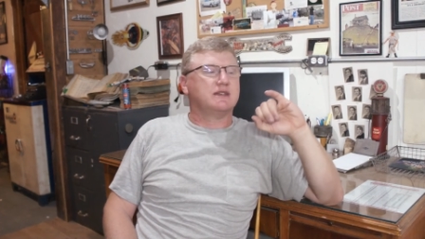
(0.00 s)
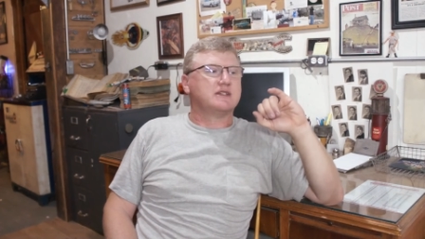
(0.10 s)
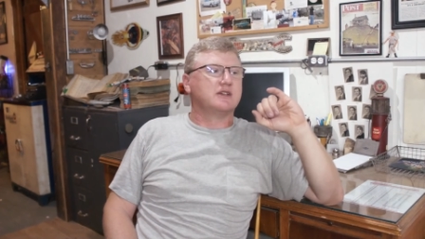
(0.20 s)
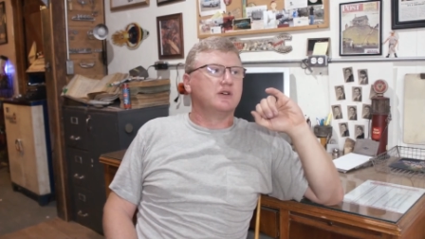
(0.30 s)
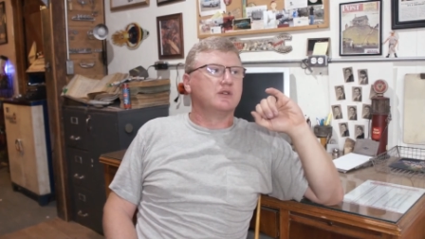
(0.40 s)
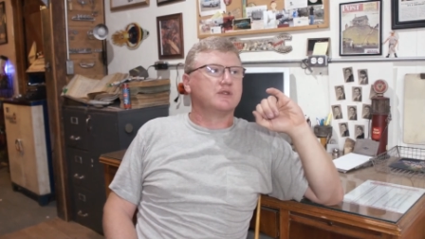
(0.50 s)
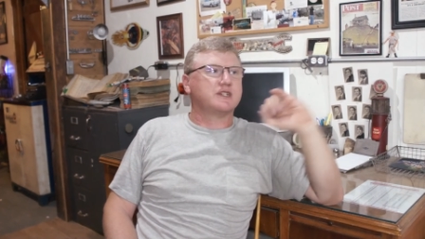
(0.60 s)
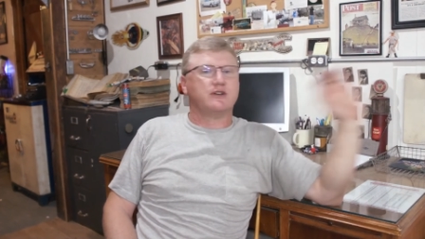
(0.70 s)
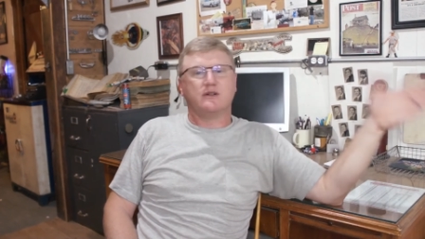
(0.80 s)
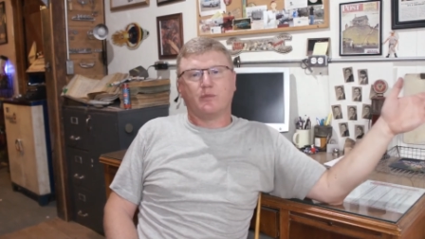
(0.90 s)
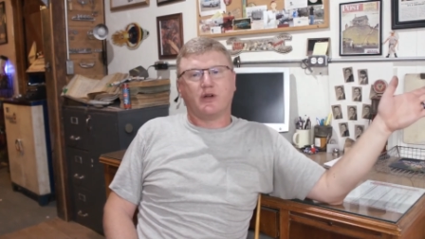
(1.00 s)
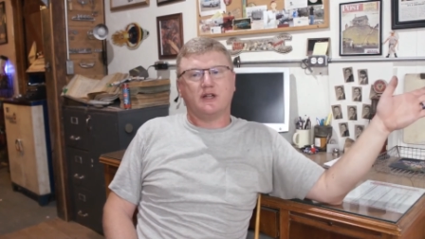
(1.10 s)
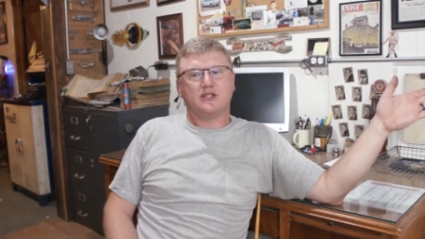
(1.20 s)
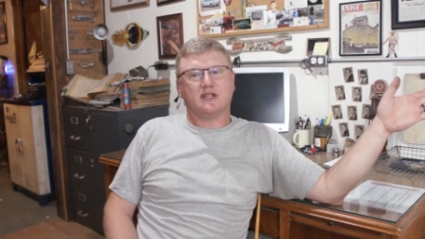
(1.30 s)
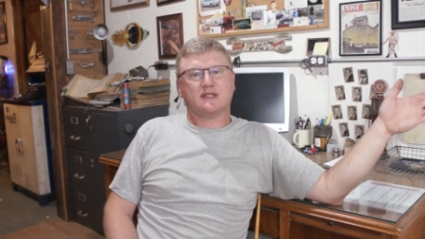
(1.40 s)
So certain
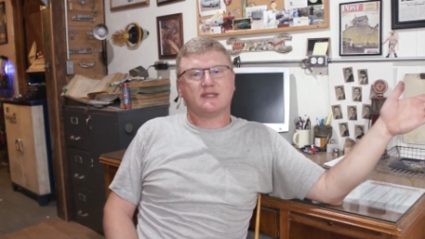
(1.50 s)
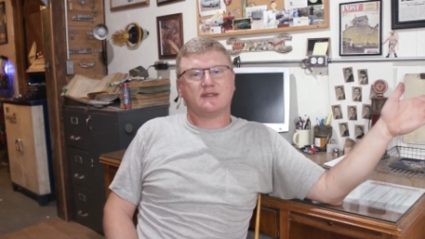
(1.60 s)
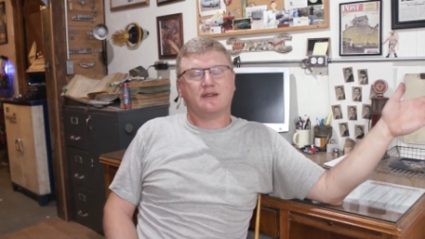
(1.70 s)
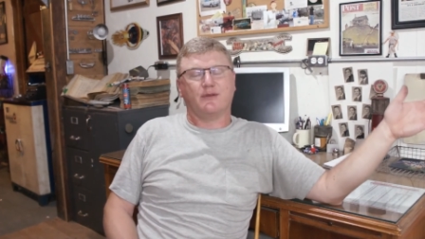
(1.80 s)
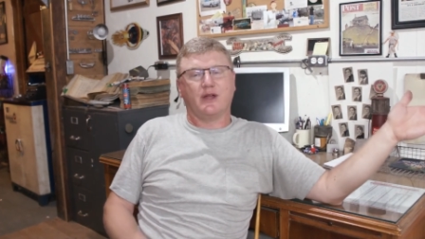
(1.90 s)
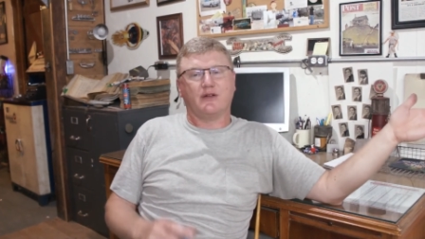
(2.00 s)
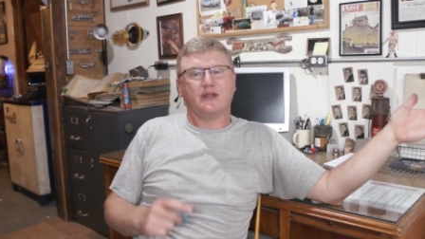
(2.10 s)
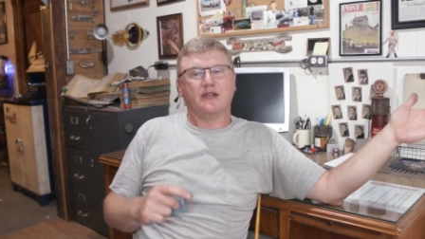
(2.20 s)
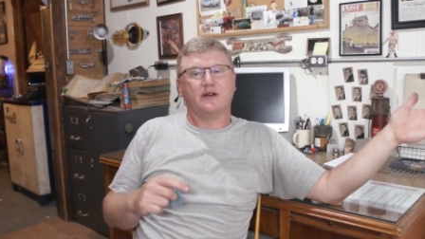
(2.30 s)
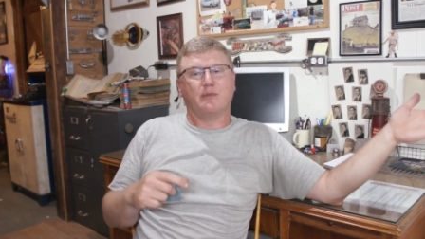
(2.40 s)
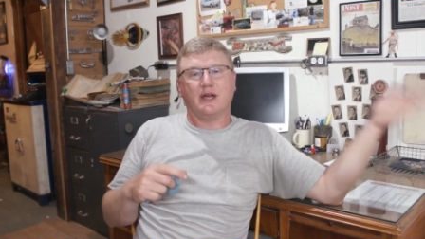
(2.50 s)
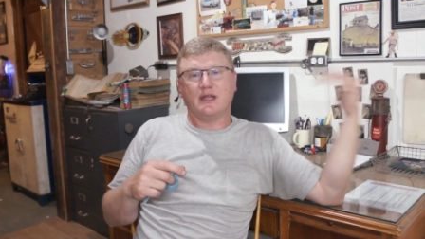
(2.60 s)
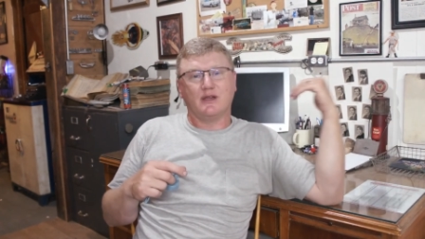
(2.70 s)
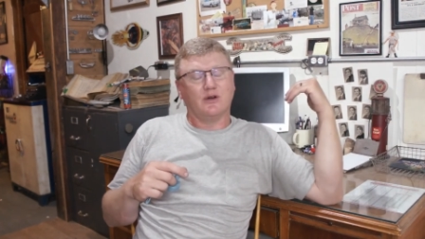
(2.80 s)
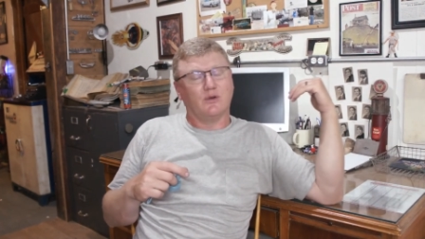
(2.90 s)
projects around here
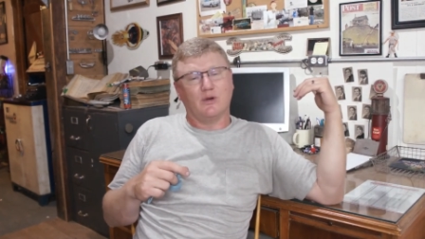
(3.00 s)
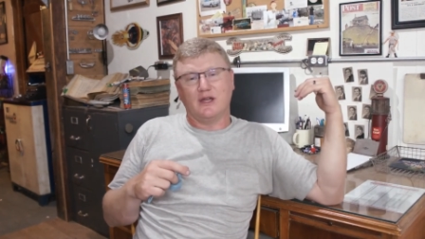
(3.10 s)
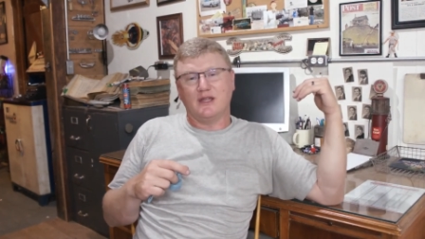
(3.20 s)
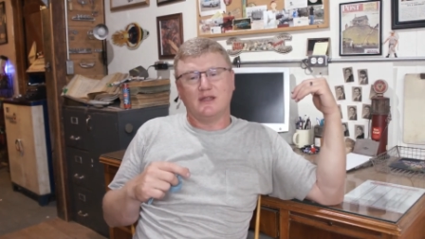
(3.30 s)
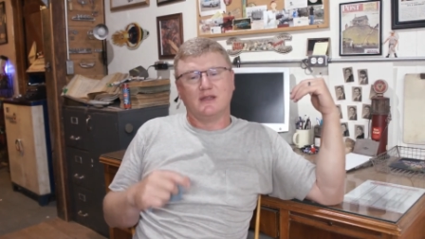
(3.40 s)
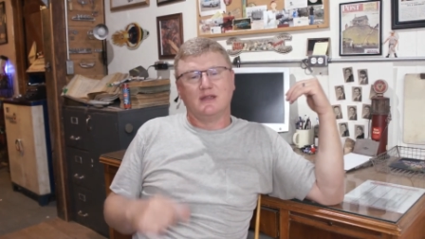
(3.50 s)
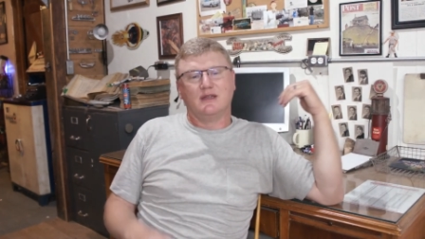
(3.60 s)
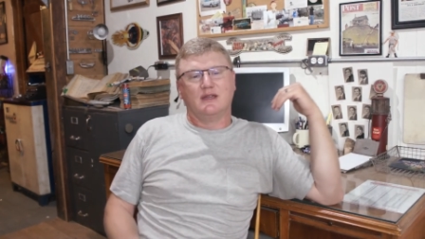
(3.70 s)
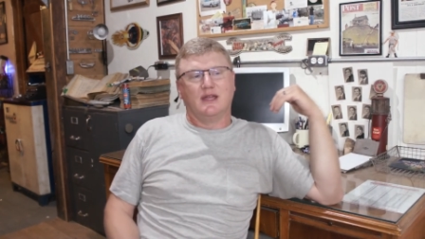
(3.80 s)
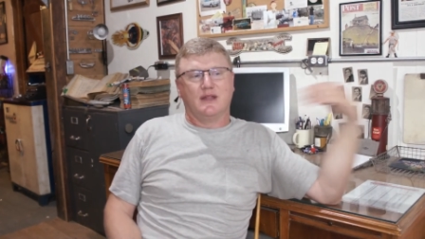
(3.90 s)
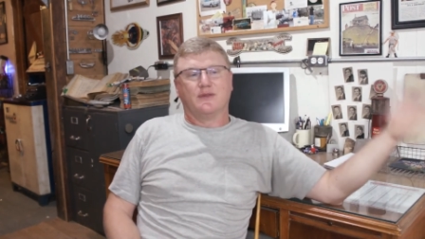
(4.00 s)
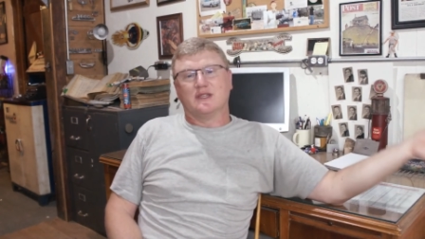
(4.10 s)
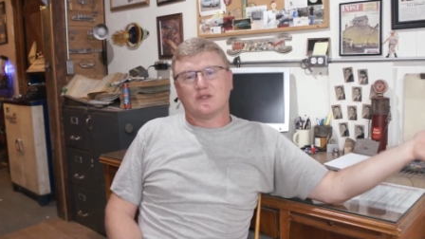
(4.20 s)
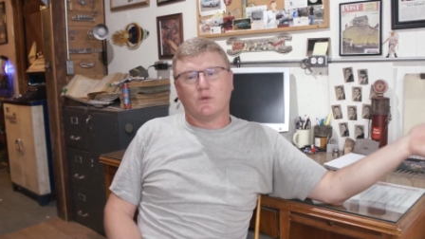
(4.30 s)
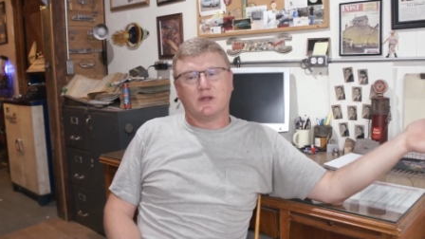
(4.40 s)
might go away and
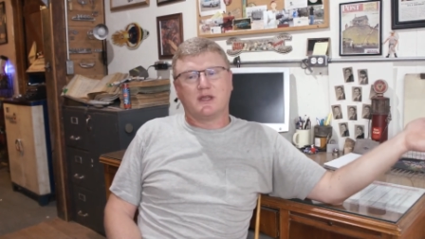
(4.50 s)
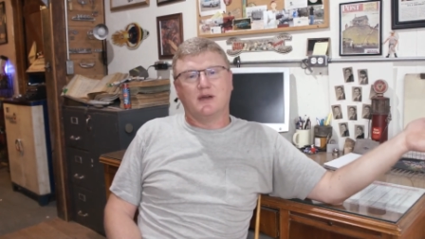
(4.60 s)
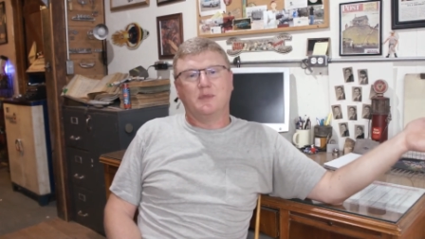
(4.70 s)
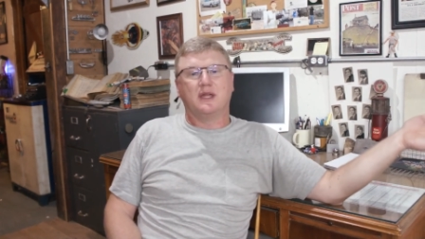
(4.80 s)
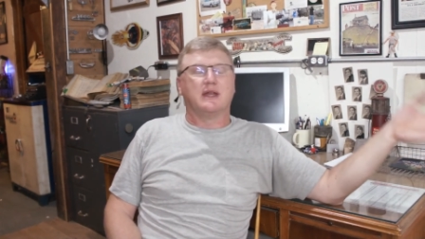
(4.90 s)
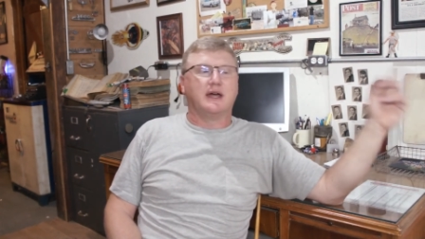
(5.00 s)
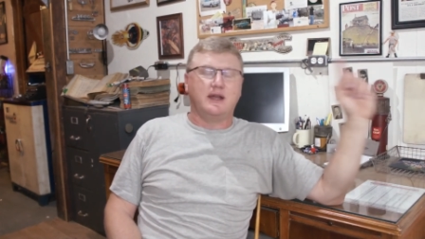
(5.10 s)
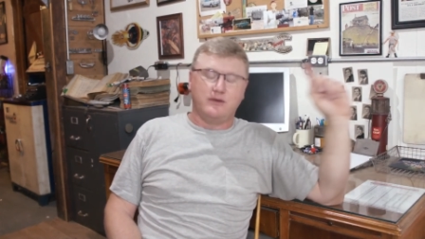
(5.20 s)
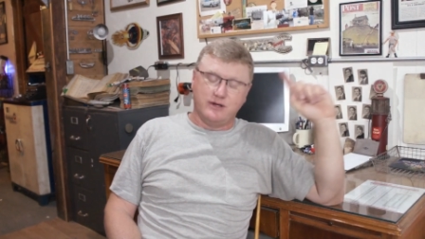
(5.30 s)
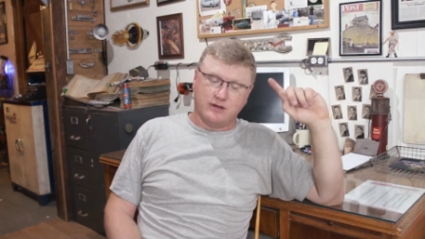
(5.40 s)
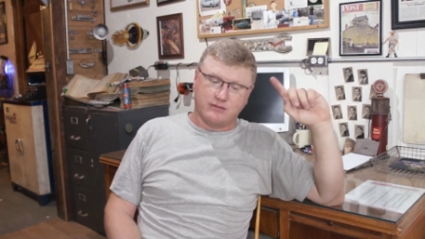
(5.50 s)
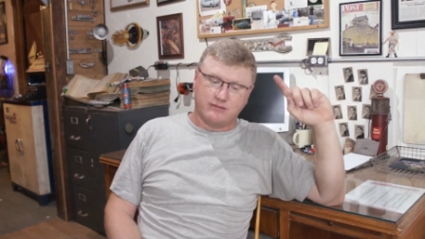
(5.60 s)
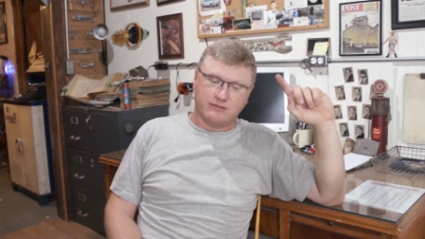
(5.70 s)
this one come in. I don't know.